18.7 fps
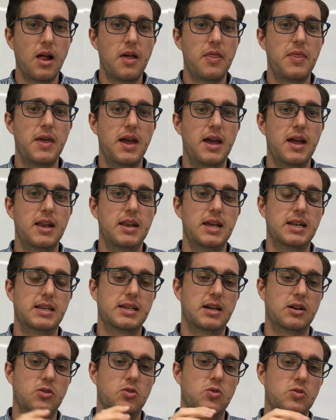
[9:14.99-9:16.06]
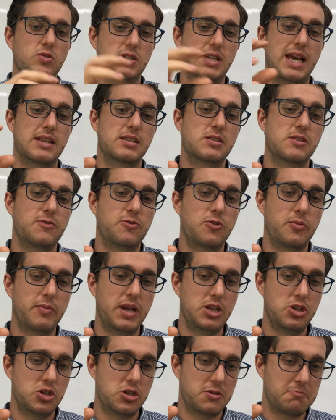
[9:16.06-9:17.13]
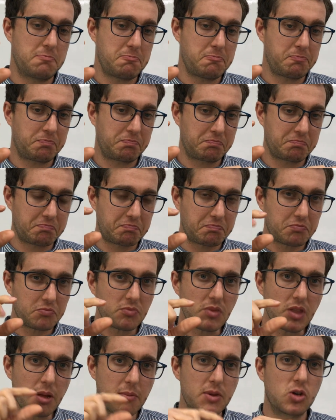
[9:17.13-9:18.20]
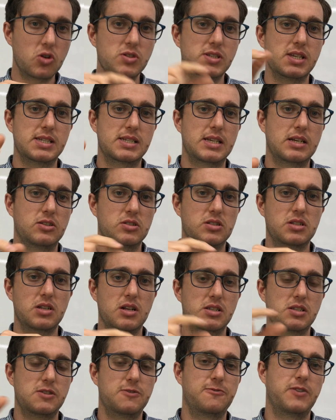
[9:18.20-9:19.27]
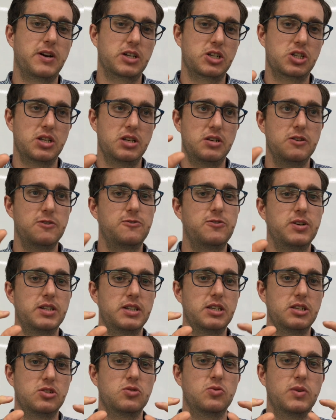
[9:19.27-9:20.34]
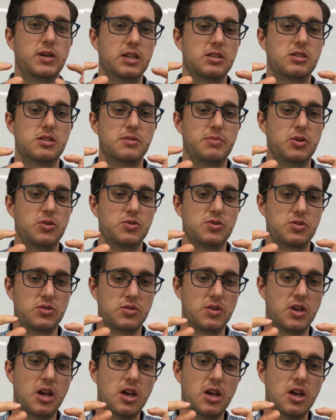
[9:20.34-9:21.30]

then it can cause cancer formation because the cell starts to function differently to what it's supposed to.